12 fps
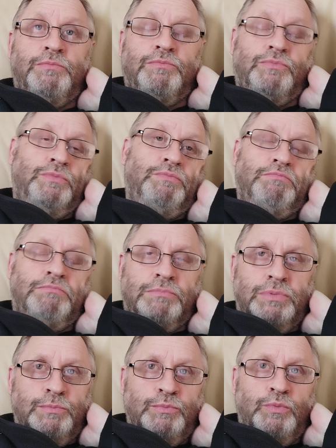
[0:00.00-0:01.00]

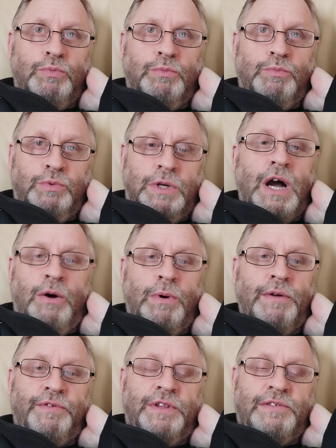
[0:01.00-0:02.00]
mm, can't
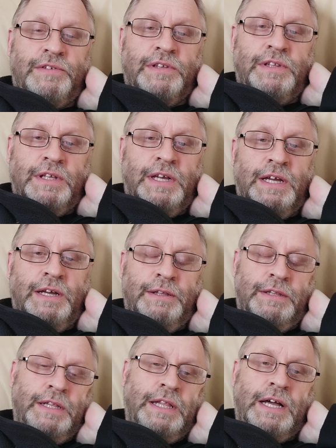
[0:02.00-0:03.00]
wait for this
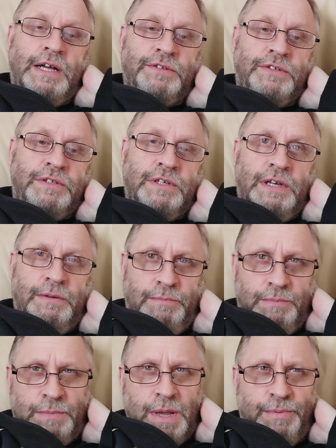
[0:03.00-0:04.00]
uh, the last
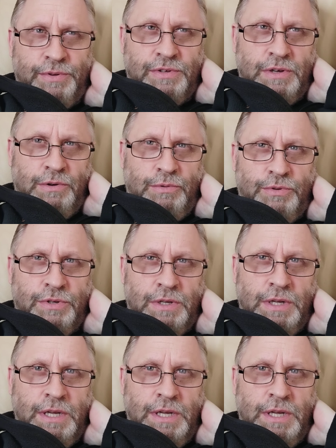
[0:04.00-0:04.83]
um, episode